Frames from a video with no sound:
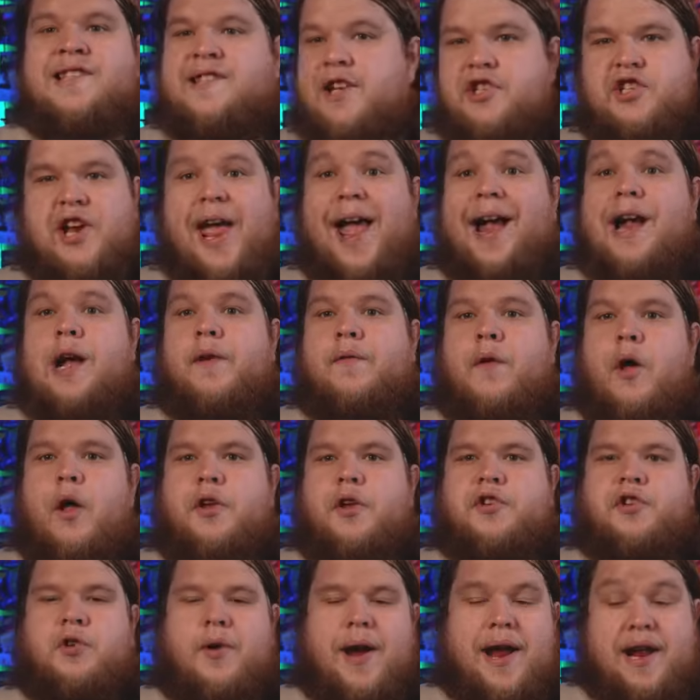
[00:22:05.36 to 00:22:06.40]
It's the jack of
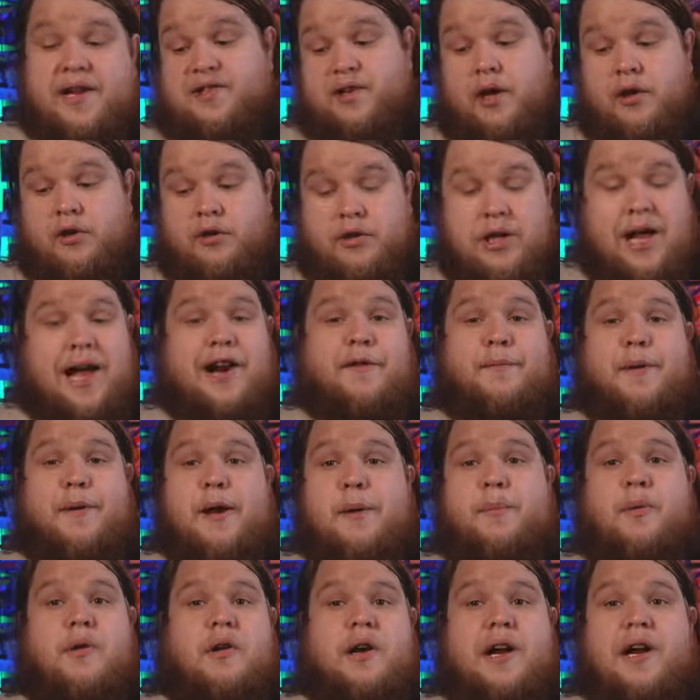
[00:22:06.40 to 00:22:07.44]
all trades. A lot of
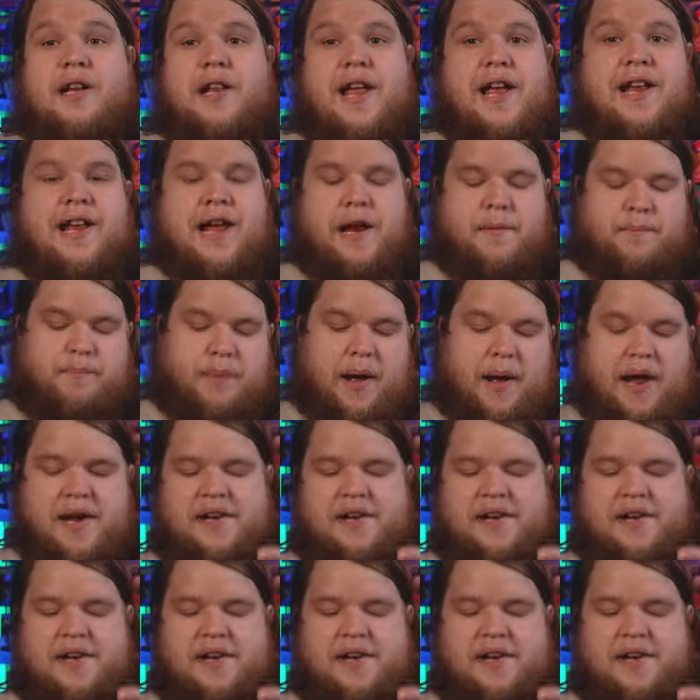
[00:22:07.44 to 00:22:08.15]
people are gonna like it,